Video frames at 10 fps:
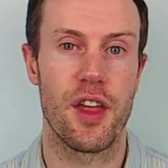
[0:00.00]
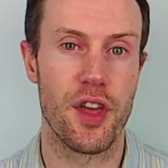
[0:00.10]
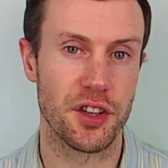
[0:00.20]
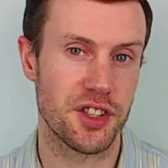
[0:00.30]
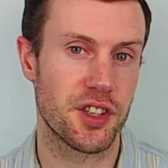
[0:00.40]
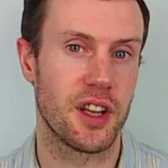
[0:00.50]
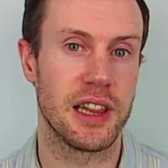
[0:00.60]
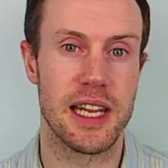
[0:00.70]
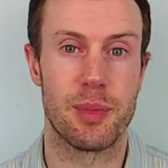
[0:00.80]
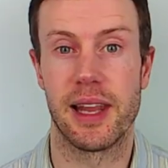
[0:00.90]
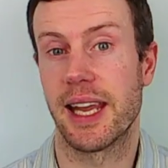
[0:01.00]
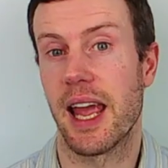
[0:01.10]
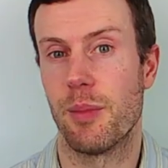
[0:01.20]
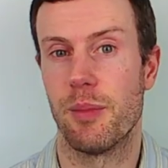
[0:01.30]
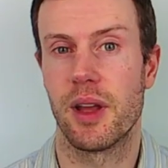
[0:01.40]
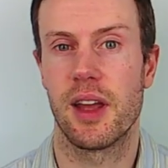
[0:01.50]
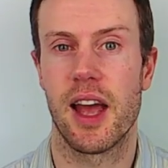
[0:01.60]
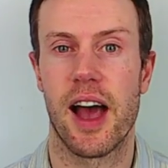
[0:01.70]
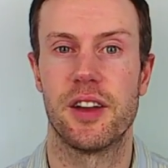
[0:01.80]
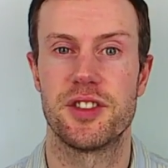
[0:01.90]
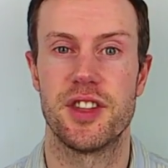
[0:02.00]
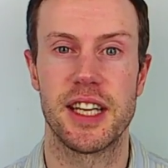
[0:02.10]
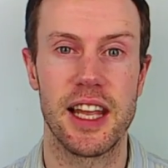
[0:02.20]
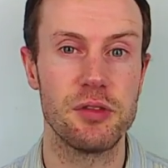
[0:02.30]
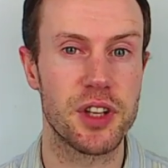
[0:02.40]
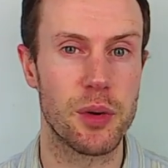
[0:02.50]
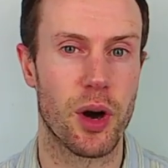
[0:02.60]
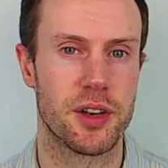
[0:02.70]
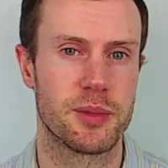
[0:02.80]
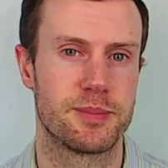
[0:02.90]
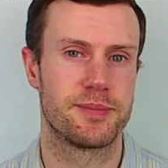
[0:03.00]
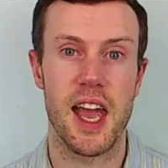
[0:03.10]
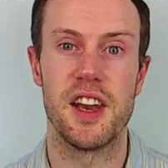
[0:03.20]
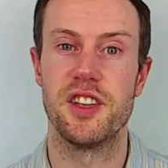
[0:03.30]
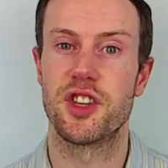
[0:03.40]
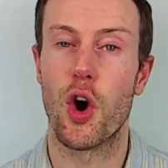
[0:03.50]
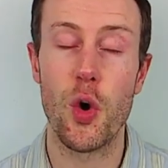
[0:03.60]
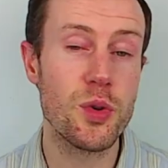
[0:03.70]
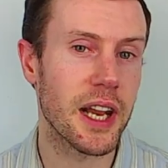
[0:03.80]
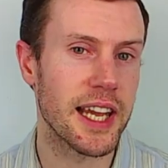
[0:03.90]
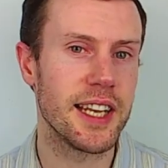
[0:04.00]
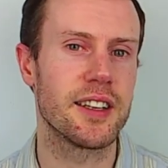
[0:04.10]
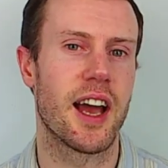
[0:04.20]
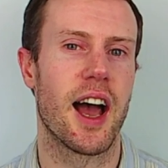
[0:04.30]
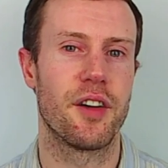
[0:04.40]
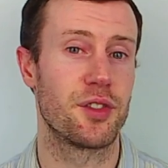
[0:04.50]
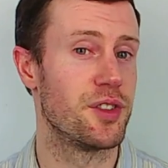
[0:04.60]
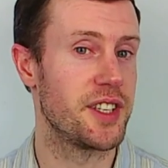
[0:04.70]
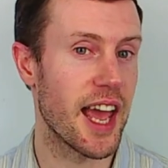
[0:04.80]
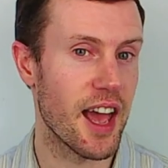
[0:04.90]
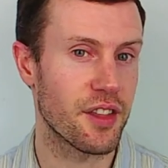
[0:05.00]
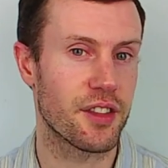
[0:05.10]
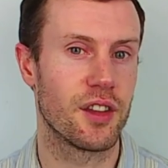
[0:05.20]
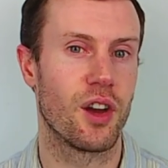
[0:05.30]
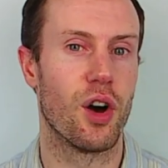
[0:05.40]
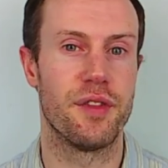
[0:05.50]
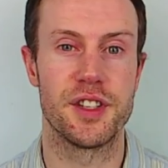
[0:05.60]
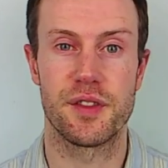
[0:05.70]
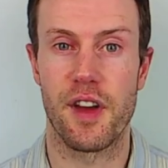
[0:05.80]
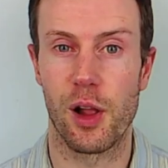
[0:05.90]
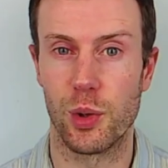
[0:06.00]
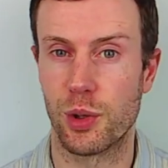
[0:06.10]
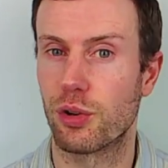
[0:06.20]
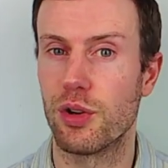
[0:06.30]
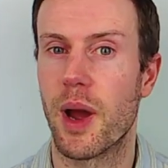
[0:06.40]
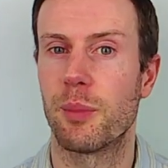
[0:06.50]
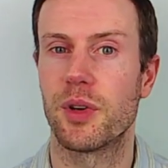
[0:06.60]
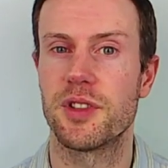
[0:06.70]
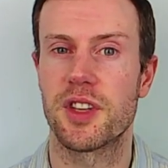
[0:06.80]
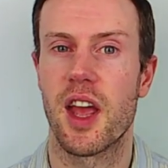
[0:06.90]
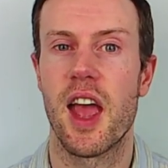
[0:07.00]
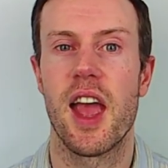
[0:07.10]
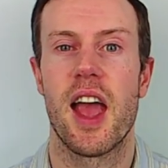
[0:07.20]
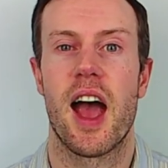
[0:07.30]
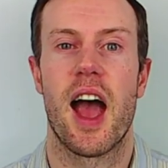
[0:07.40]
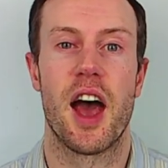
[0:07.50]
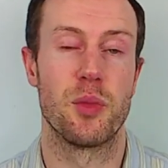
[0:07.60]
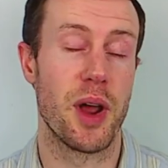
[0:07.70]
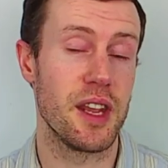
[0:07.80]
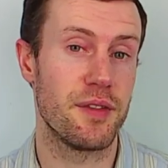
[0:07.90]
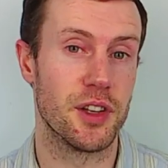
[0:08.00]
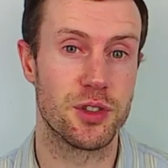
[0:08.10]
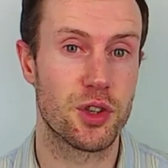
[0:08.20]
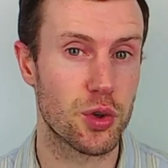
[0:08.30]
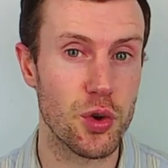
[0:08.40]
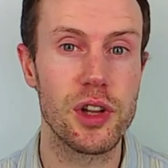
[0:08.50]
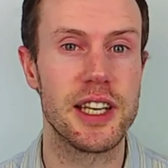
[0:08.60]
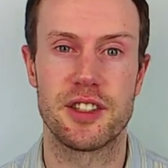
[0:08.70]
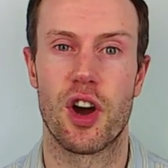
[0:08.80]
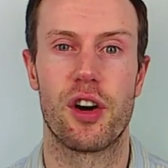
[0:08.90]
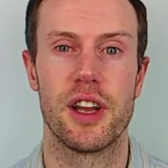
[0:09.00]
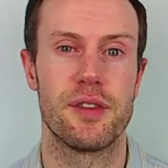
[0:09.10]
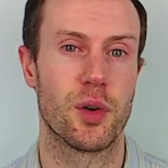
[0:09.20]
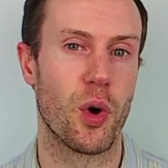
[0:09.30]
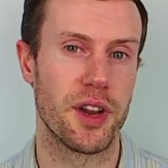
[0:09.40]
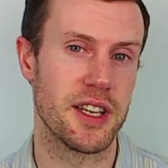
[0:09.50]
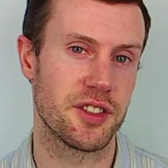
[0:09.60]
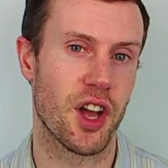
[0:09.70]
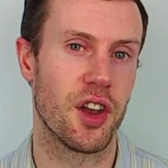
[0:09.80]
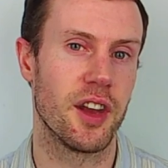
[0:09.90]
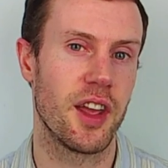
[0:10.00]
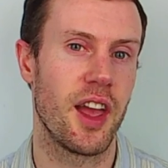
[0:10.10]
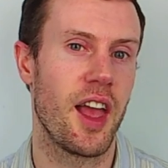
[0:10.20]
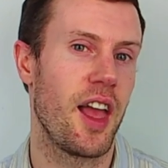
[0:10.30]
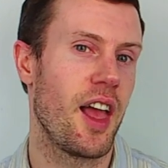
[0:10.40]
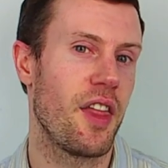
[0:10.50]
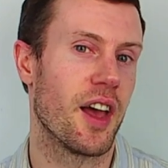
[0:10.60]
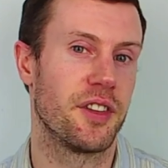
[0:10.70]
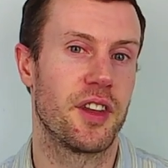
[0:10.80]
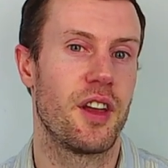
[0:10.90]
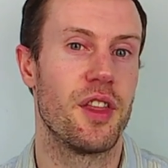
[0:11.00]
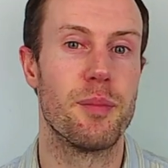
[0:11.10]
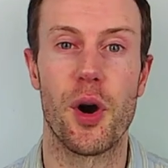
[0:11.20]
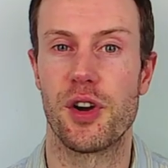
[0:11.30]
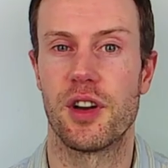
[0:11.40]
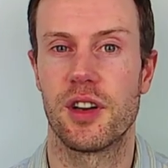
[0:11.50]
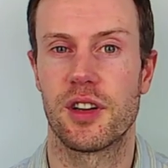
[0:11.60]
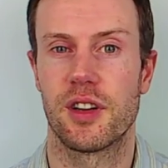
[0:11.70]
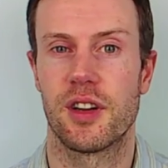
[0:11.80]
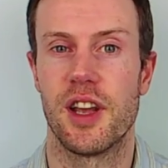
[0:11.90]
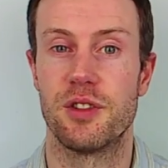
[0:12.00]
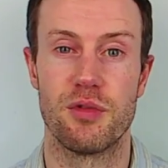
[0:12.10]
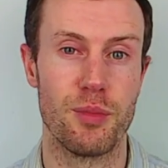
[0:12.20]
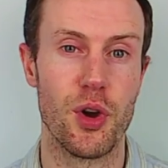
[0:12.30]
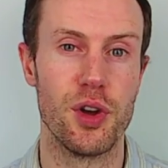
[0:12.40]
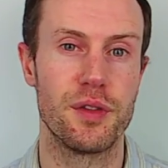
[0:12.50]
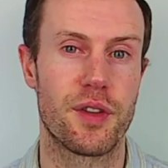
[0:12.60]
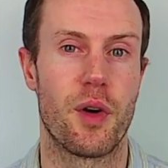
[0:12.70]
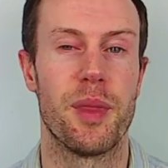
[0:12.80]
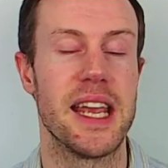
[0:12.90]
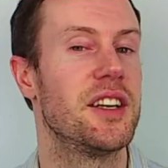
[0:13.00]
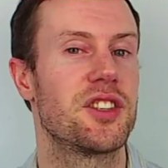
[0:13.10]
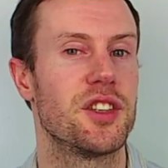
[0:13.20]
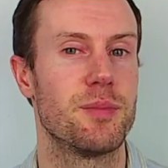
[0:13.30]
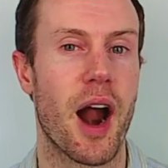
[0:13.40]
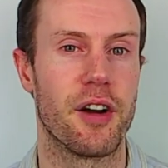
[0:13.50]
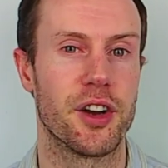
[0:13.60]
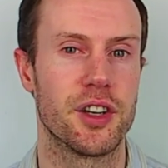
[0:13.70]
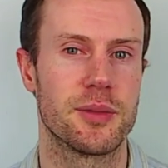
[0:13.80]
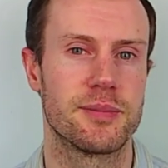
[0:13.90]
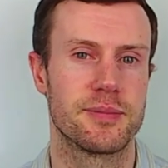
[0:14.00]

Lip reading: thus labelling him as the guilty one. It is only after the death of his fellow crew members, and when he feels truly sorry for what he has done, that the burden is removed from the ancient mariner.